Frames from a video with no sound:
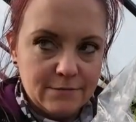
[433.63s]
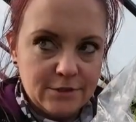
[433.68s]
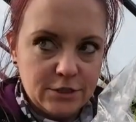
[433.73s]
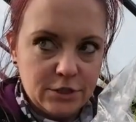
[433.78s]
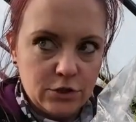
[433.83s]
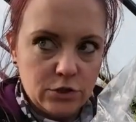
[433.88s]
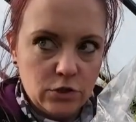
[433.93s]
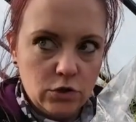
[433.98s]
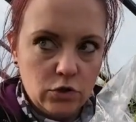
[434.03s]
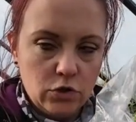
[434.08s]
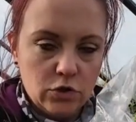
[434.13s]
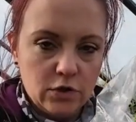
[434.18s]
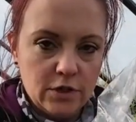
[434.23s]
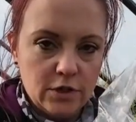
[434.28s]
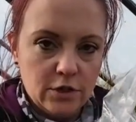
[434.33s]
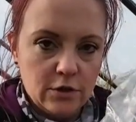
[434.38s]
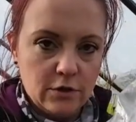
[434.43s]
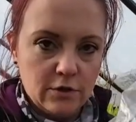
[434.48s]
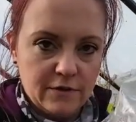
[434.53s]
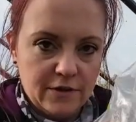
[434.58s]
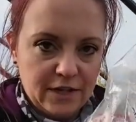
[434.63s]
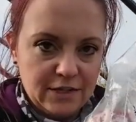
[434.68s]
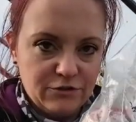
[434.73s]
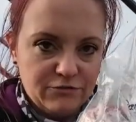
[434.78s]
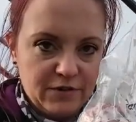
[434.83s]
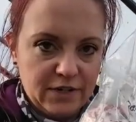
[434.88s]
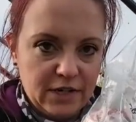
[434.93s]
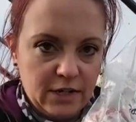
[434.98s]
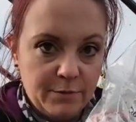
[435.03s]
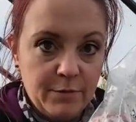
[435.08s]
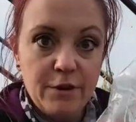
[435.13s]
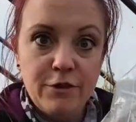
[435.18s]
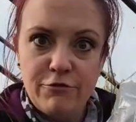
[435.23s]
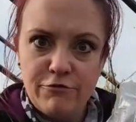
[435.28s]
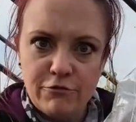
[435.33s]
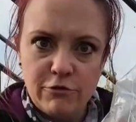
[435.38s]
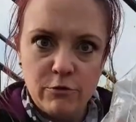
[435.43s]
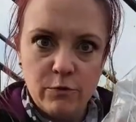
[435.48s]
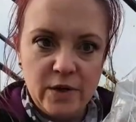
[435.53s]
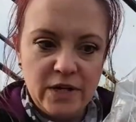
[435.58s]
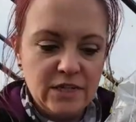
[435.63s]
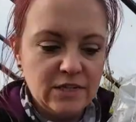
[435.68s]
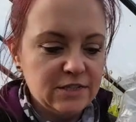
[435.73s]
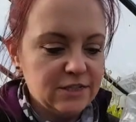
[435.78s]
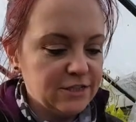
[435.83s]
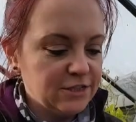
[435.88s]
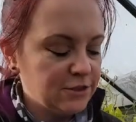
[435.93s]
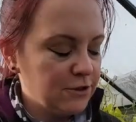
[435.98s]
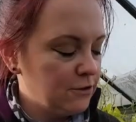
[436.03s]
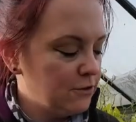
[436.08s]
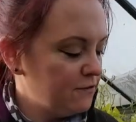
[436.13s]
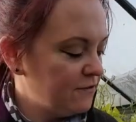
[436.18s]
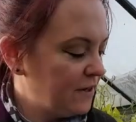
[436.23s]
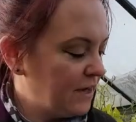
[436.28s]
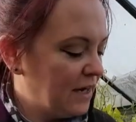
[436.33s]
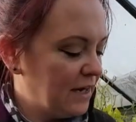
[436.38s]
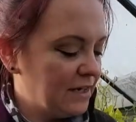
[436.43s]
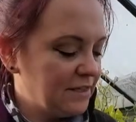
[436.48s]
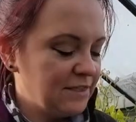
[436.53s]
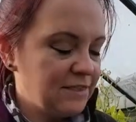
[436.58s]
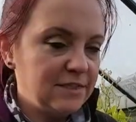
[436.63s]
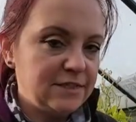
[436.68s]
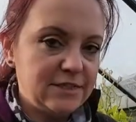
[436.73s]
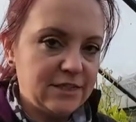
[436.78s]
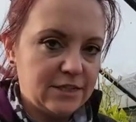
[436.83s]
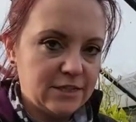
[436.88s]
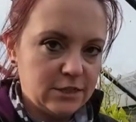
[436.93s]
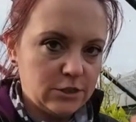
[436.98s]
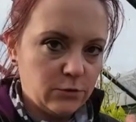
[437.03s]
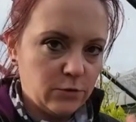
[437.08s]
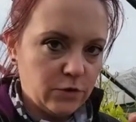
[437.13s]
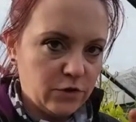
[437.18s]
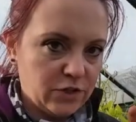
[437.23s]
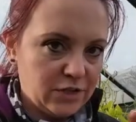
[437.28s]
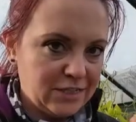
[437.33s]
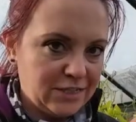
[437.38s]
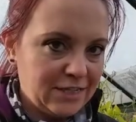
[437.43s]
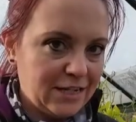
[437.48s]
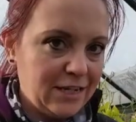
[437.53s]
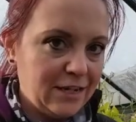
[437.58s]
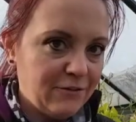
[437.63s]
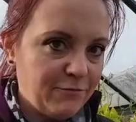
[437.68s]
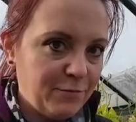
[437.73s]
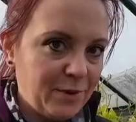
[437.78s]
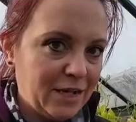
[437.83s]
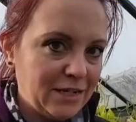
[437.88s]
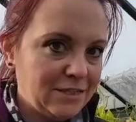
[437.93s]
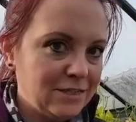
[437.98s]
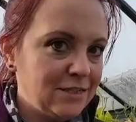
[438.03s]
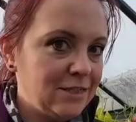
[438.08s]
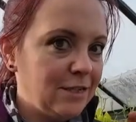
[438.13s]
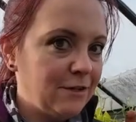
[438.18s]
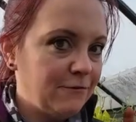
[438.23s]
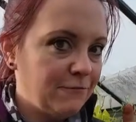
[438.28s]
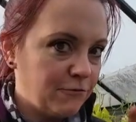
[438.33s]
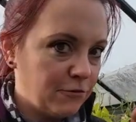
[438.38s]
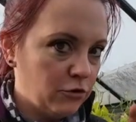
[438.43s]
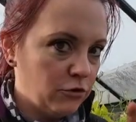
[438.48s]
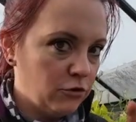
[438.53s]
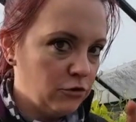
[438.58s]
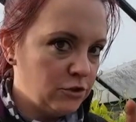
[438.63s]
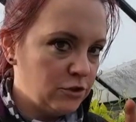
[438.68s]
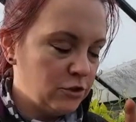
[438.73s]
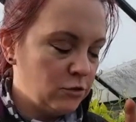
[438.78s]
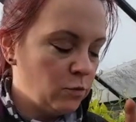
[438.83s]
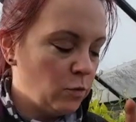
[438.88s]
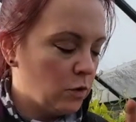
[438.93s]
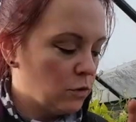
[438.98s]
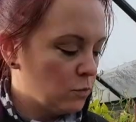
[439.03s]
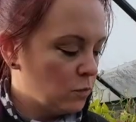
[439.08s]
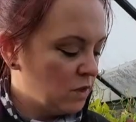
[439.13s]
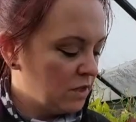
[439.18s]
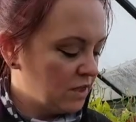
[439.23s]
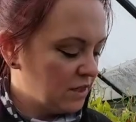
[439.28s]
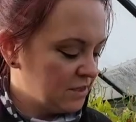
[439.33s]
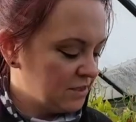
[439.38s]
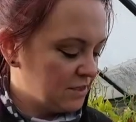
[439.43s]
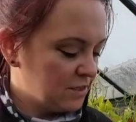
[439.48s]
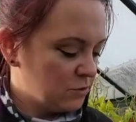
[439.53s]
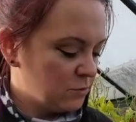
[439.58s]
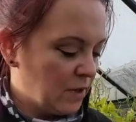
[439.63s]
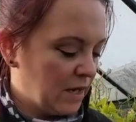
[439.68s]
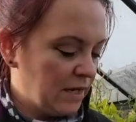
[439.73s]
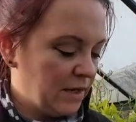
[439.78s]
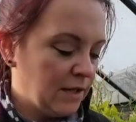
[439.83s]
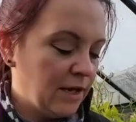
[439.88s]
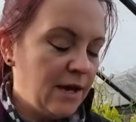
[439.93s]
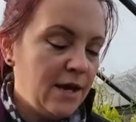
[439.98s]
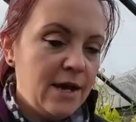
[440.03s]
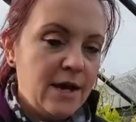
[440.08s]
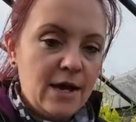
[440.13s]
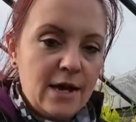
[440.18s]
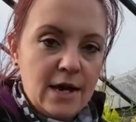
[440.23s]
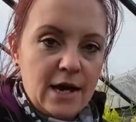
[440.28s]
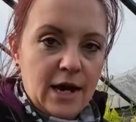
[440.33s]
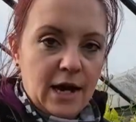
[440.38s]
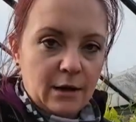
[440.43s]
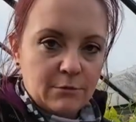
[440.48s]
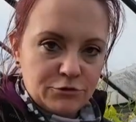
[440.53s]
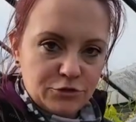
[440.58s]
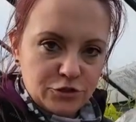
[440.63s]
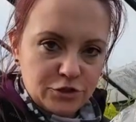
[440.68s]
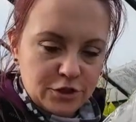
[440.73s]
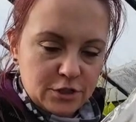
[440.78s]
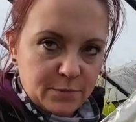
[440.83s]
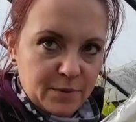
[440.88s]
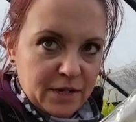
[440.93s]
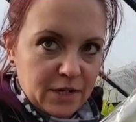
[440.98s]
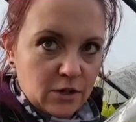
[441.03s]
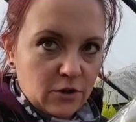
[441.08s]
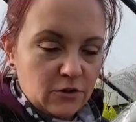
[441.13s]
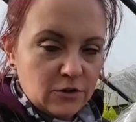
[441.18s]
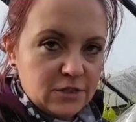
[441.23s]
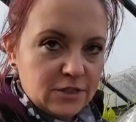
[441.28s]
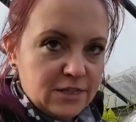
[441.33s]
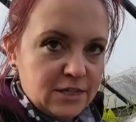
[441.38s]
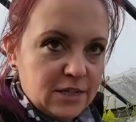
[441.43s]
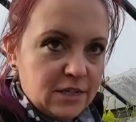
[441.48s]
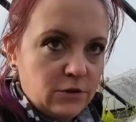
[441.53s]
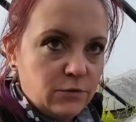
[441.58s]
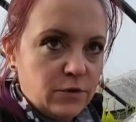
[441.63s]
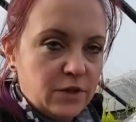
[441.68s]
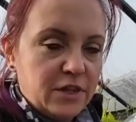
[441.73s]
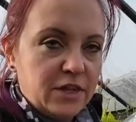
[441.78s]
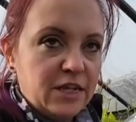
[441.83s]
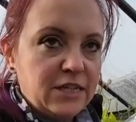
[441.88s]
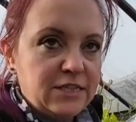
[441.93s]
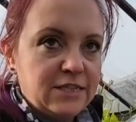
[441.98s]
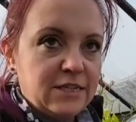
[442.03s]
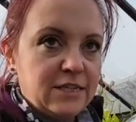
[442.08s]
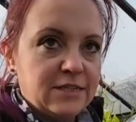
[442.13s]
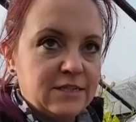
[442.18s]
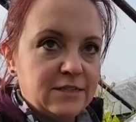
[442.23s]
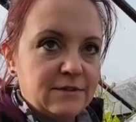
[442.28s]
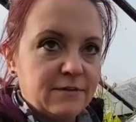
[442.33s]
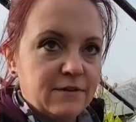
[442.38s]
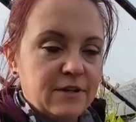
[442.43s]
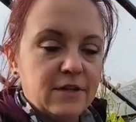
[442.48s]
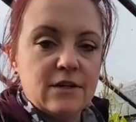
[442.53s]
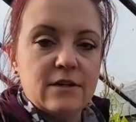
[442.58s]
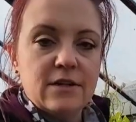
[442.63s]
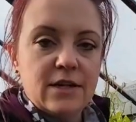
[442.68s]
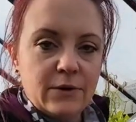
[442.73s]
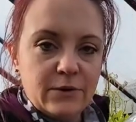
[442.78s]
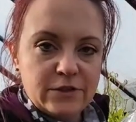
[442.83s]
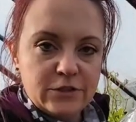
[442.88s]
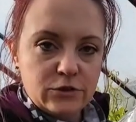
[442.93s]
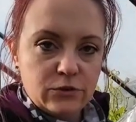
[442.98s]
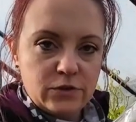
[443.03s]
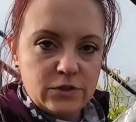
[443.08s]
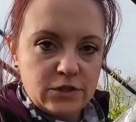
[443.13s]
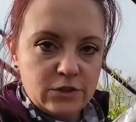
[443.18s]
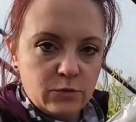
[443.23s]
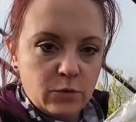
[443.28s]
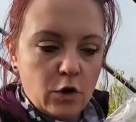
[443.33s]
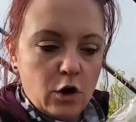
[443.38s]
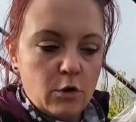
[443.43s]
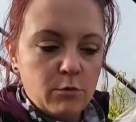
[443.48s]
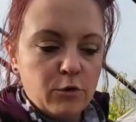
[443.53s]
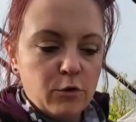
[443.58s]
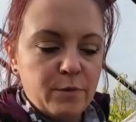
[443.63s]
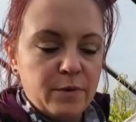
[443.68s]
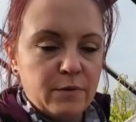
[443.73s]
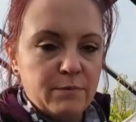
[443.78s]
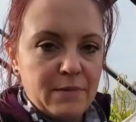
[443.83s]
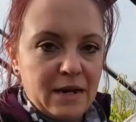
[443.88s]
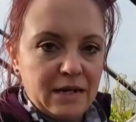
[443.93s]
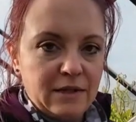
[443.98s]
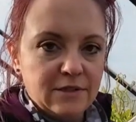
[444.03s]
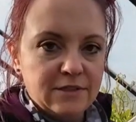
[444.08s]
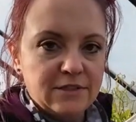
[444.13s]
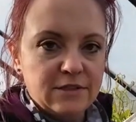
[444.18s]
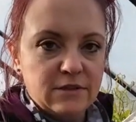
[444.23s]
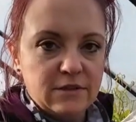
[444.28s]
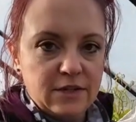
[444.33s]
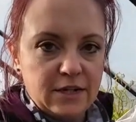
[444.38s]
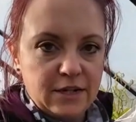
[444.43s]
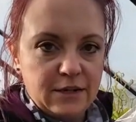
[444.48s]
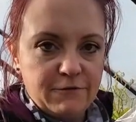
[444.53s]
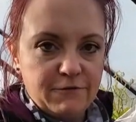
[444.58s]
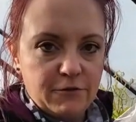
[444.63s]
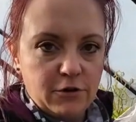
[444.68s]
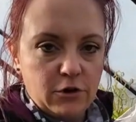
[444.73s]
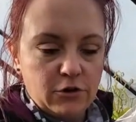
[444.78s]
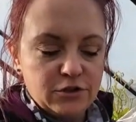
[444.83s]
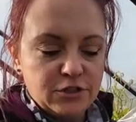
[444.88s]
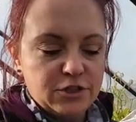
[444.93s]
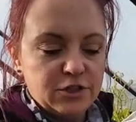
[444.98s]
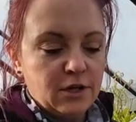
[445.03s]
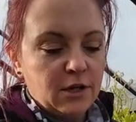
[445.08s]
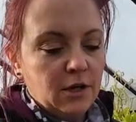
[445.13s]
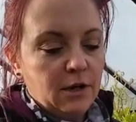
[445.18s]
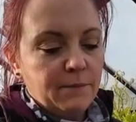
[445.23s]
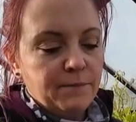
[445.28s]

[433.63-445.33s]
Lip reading: So, you know, that's really been through winter so far, hasn't it? So we're going to see if planting a frozen one works as well. I'm just a bit concerned with this is that now it's going to warm up and melt and defrost.